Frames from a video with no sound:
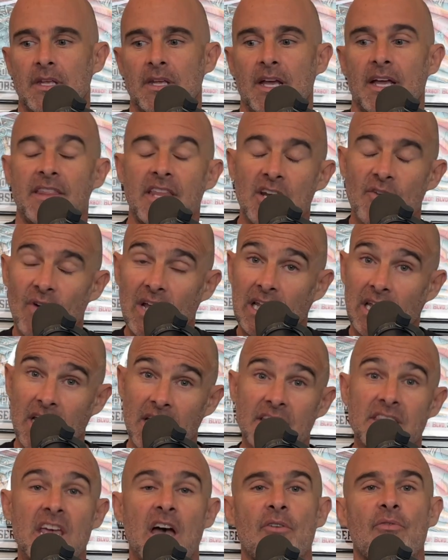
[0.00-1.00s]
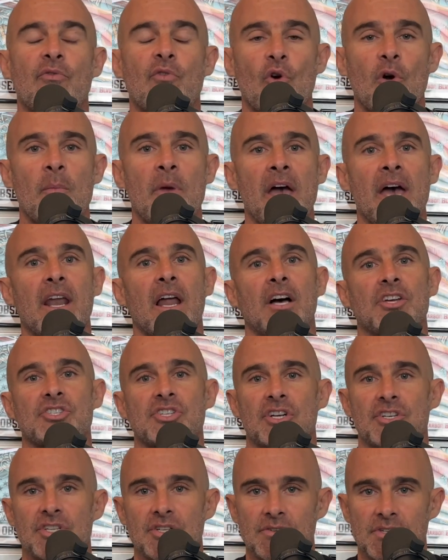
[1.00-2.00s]
And then if I like that format, I'll
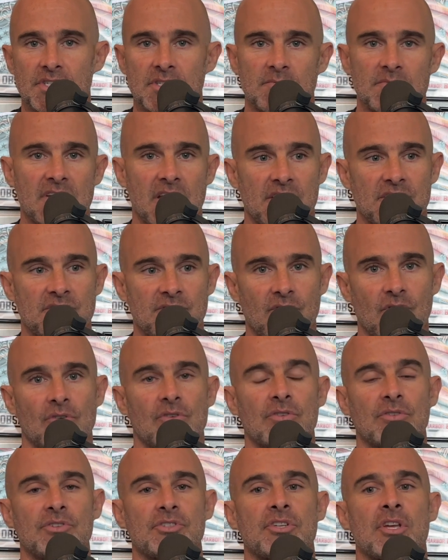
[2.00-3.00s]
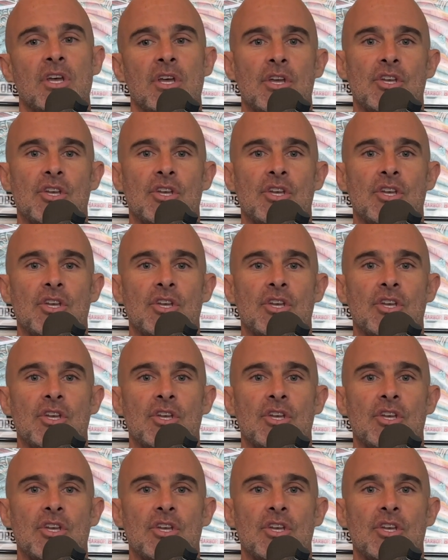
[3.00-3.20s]
start doing some test vocals.